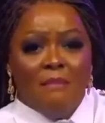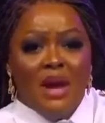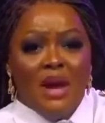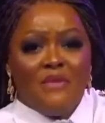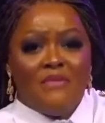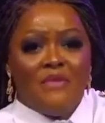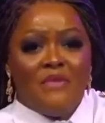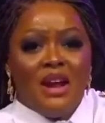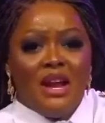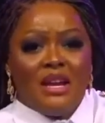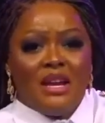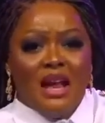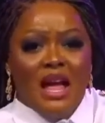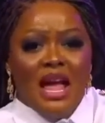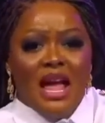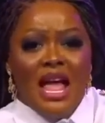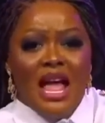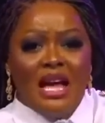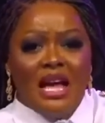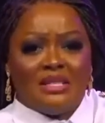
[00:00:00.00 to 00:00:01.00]
My friend,
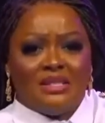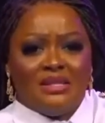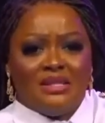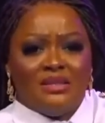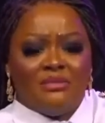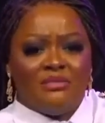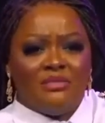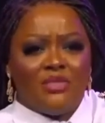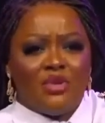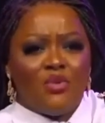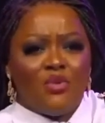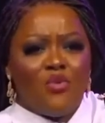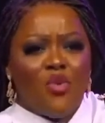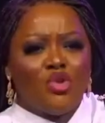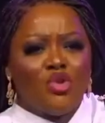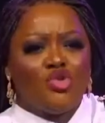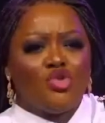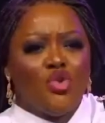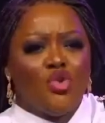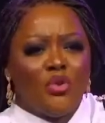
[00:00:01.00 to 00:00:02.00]
I asked,
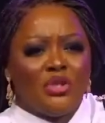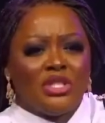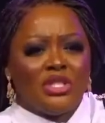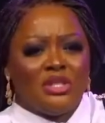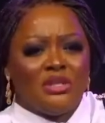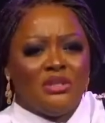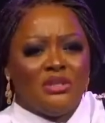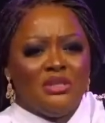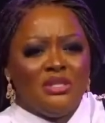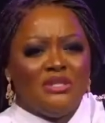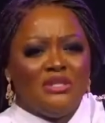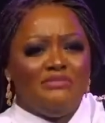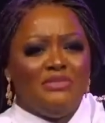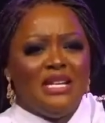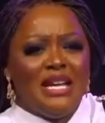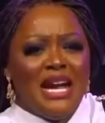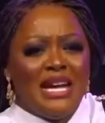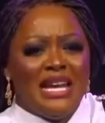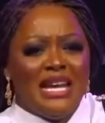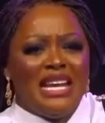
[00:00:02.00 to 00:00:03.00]
what church is
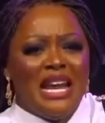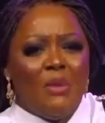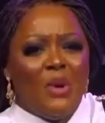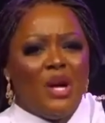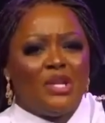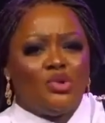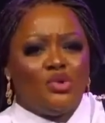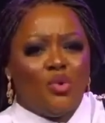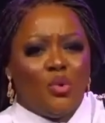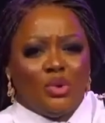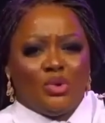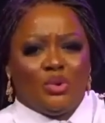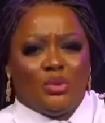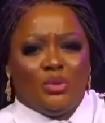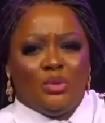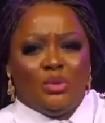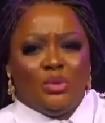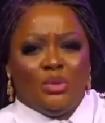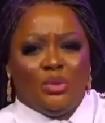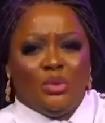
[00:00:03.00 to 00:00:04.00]
bigger than our church?
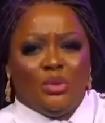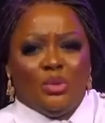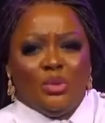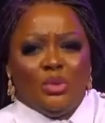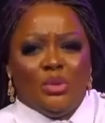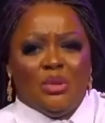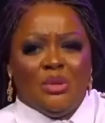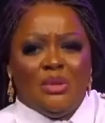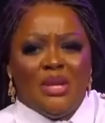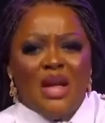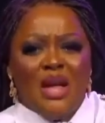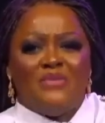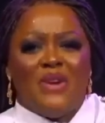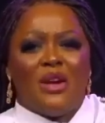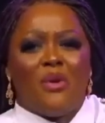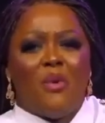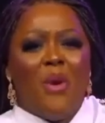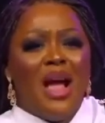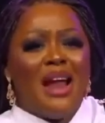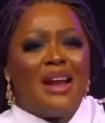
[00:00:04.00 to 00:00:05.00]
That if
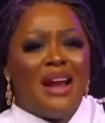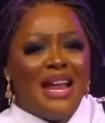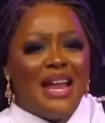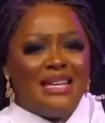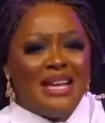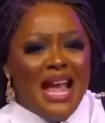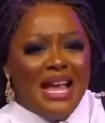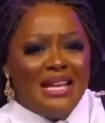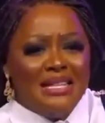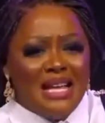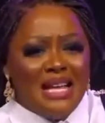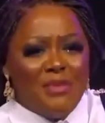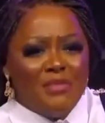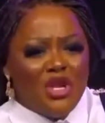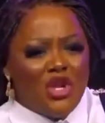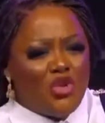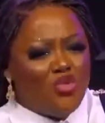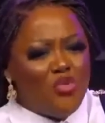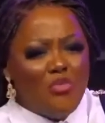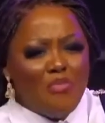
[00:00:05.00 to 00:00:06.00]
I go and write the
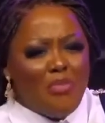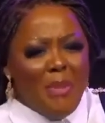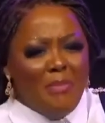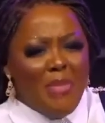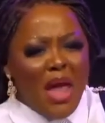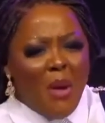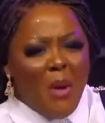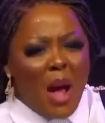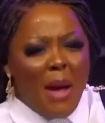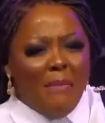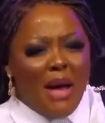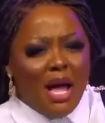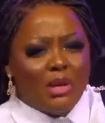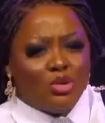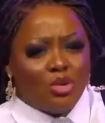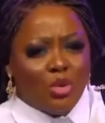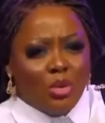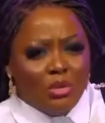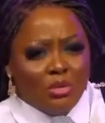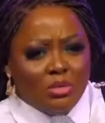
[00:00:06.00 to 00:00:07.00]
exam, it will pepper our
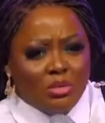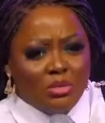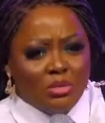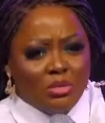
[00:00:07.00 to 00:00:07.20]
pastor.